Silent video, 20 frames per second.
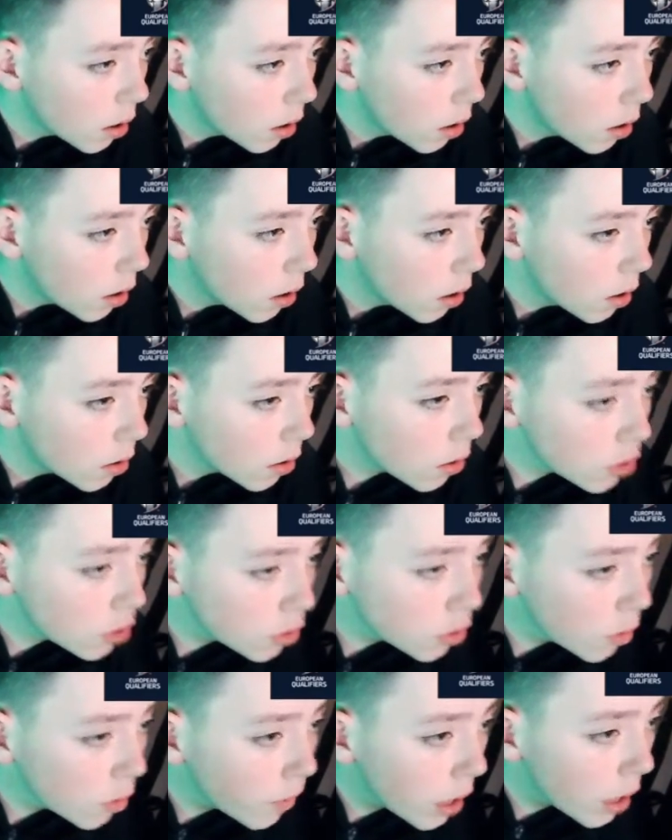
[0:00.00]

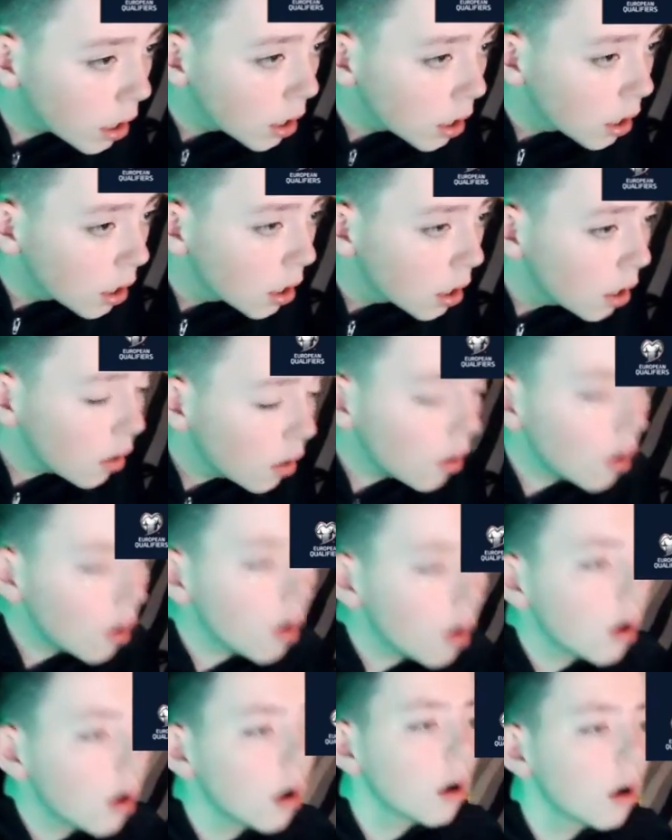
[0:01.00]
Crossover.
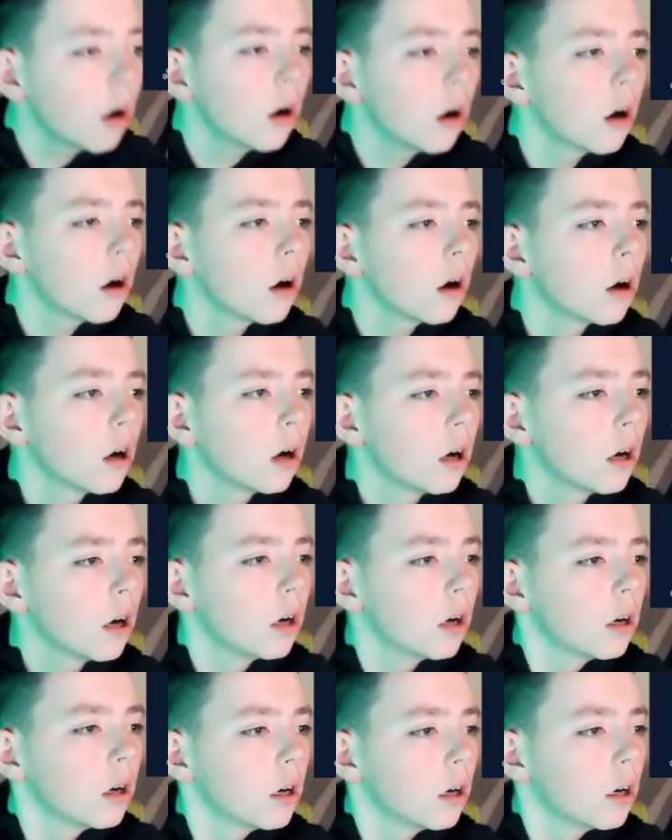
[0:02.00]
Oh.
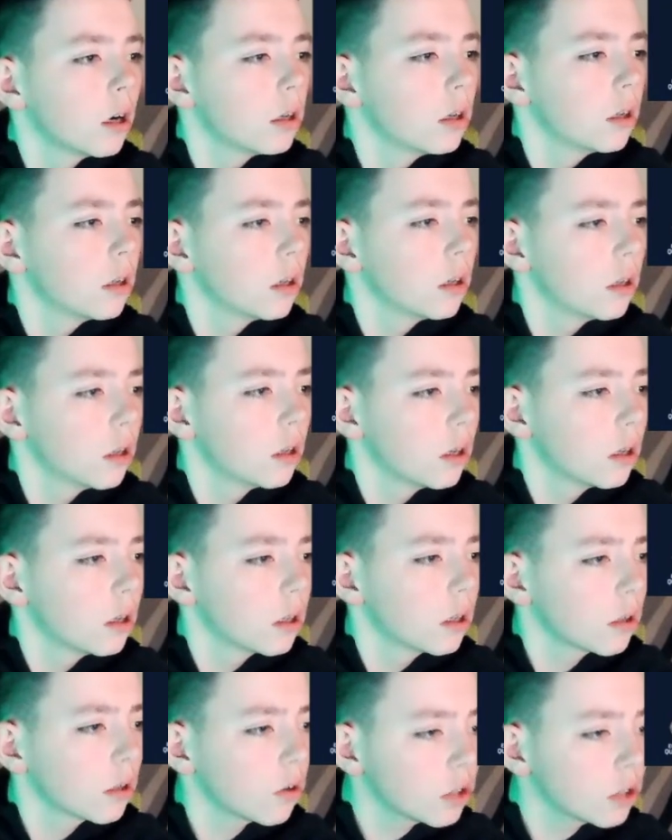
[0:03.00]

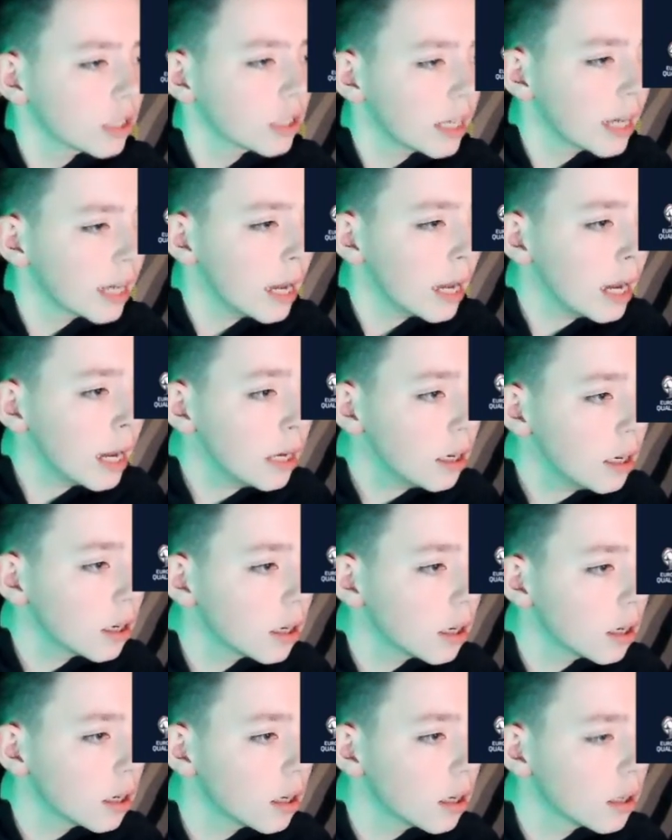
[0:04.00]
Crossing again.
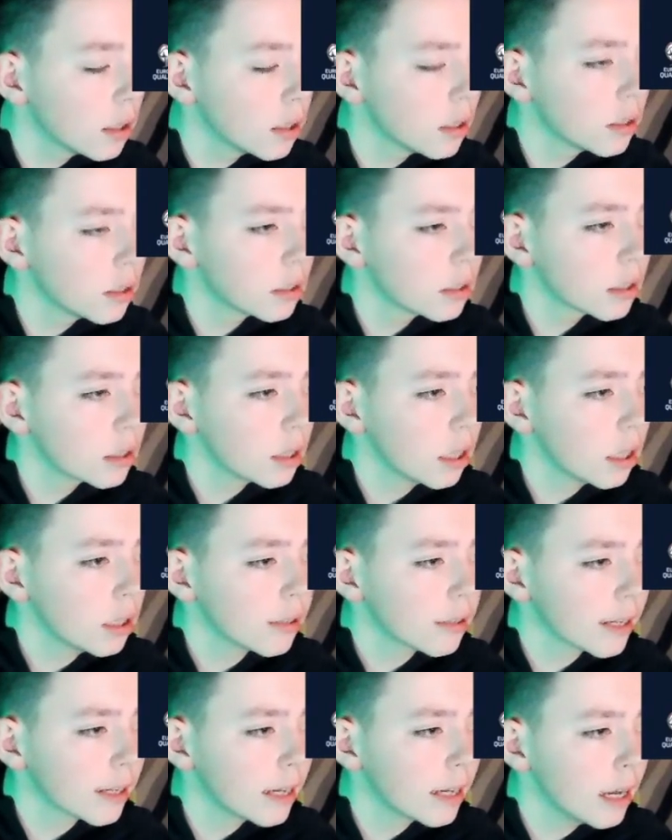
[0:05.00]
It's cleared
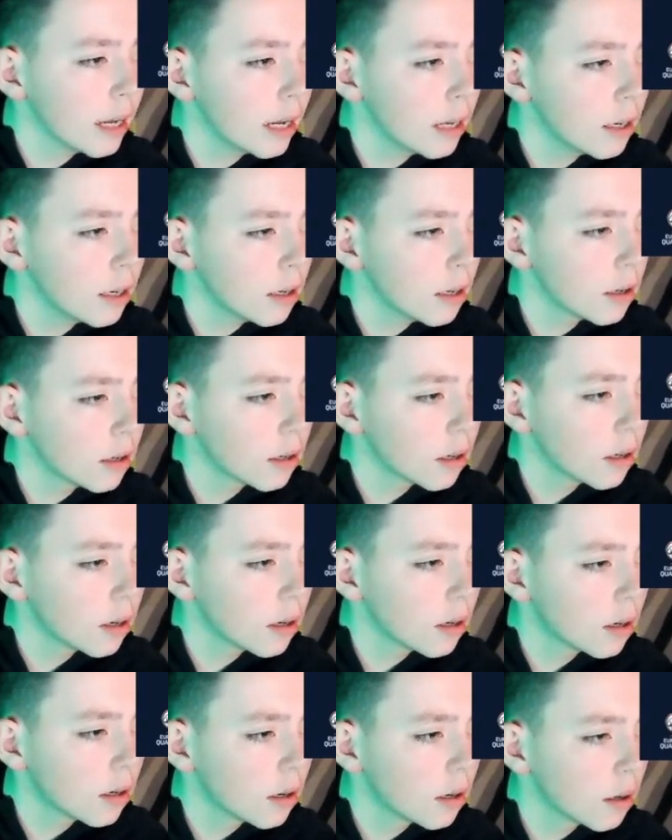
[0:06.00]
again.
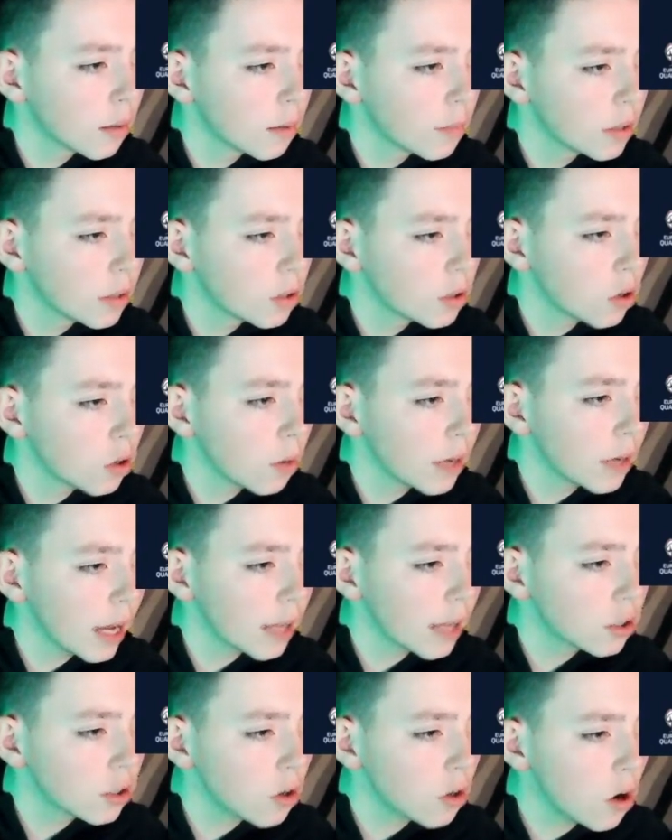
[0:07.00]
McTominay heads
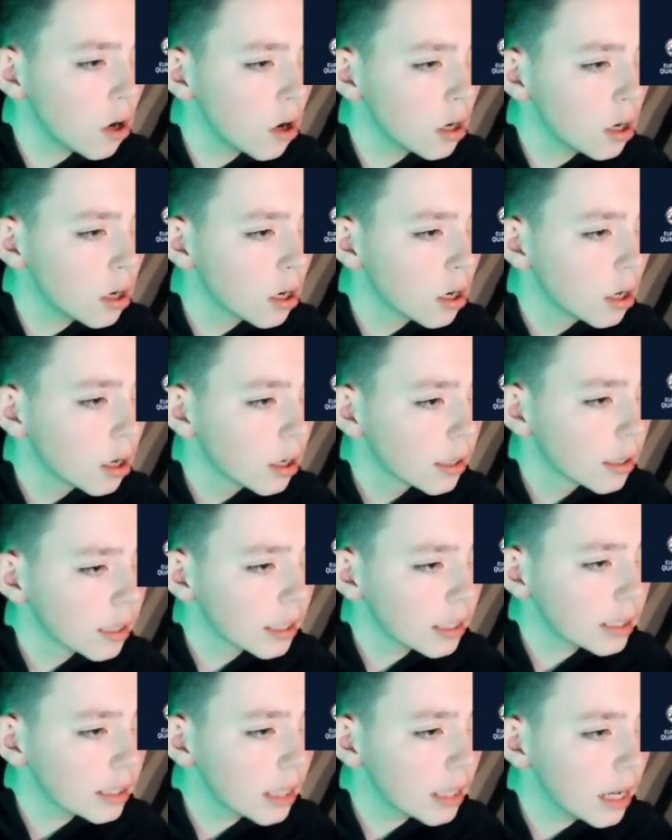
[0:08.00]
on.
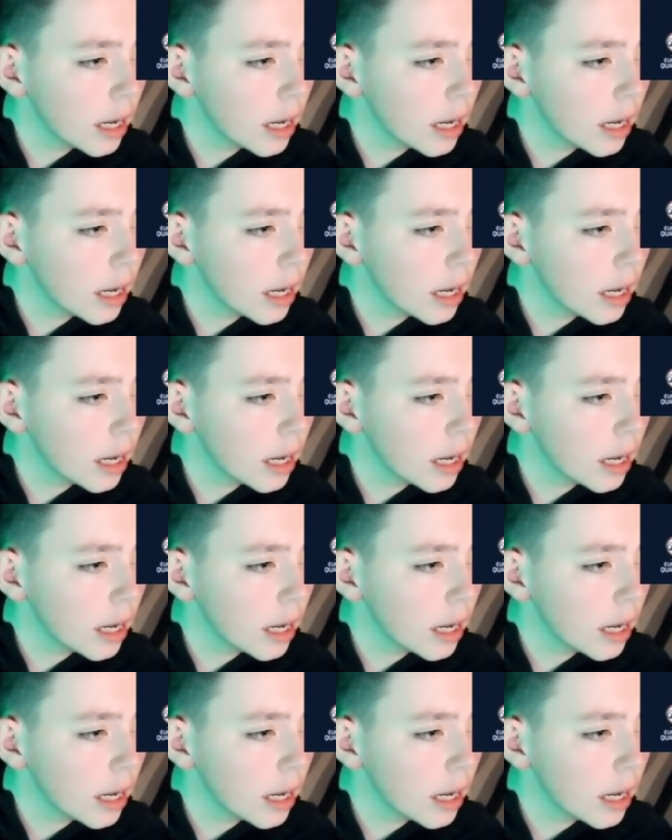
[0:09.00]
Christie.